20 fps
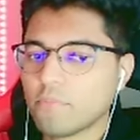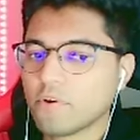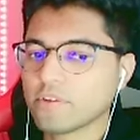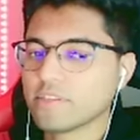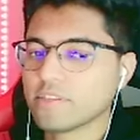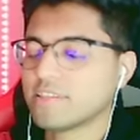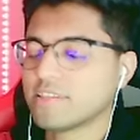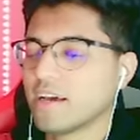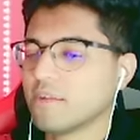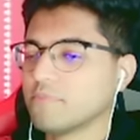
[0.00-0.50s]
broke
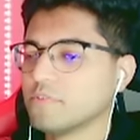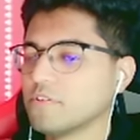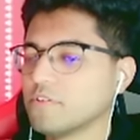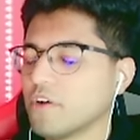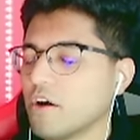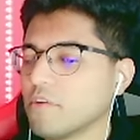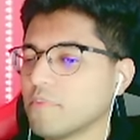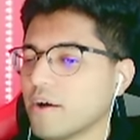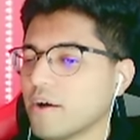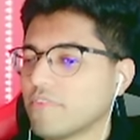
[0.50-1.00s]
the taboo.
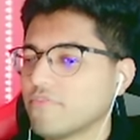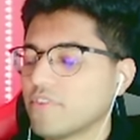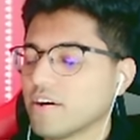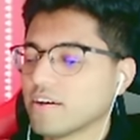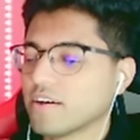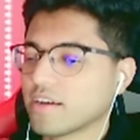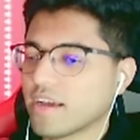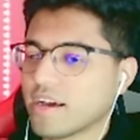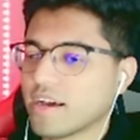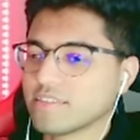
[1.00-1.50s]
Oh, my
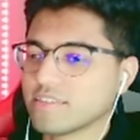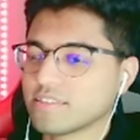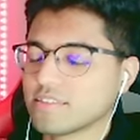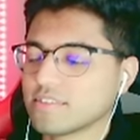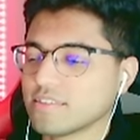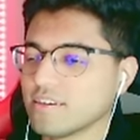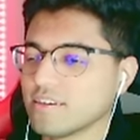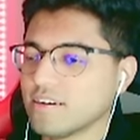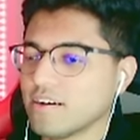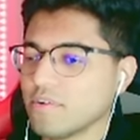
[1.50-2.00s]
fault,
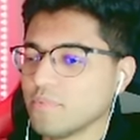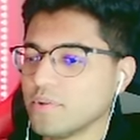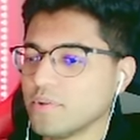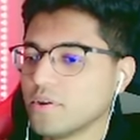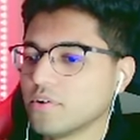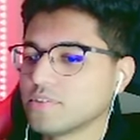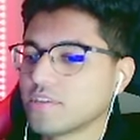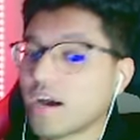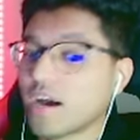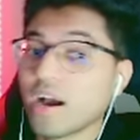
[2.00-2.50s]
guys. We
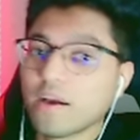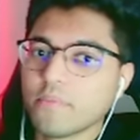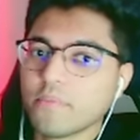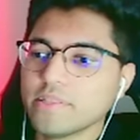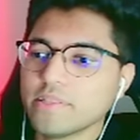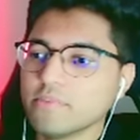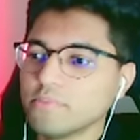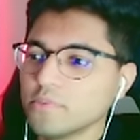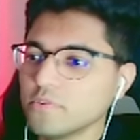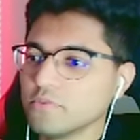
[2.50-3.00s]
don't talk
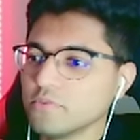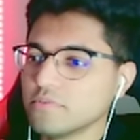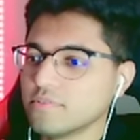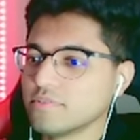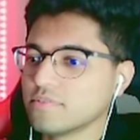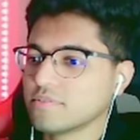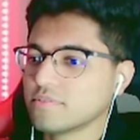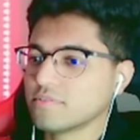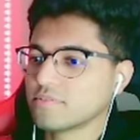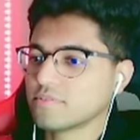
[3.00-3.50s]
about the moon.